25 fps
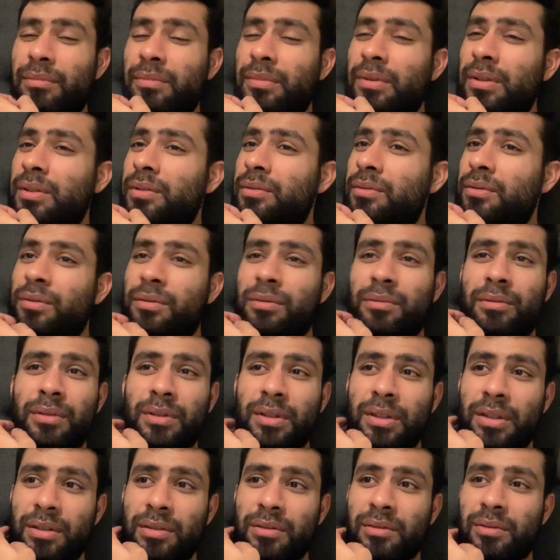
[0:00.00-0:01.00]

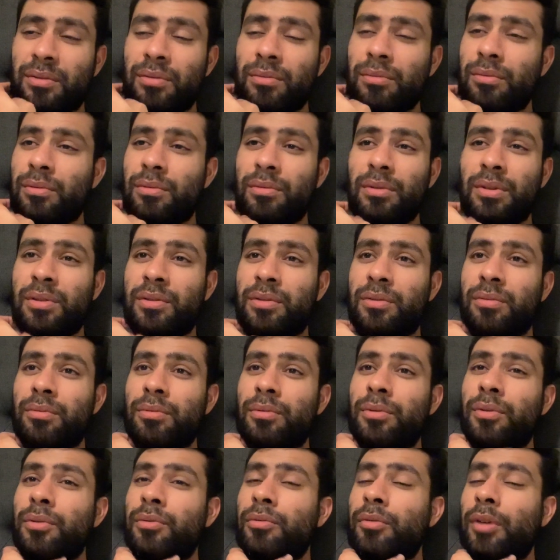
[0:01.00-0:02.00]
He's
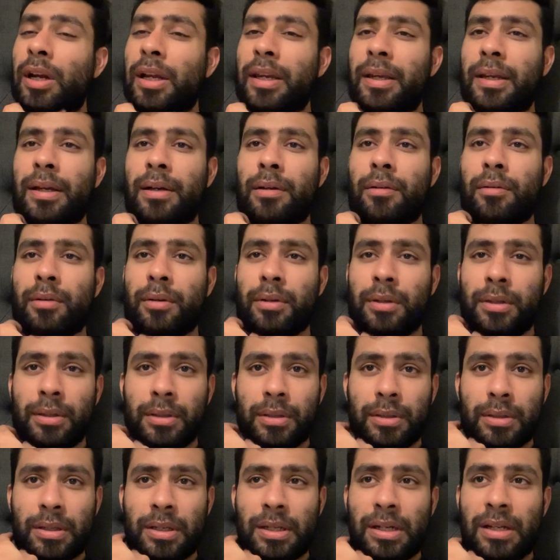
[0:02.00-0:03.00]
too good right now,
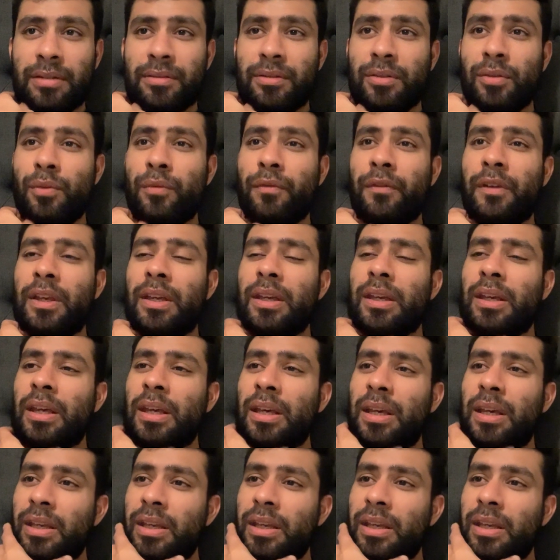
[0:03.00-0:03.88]
and I still think,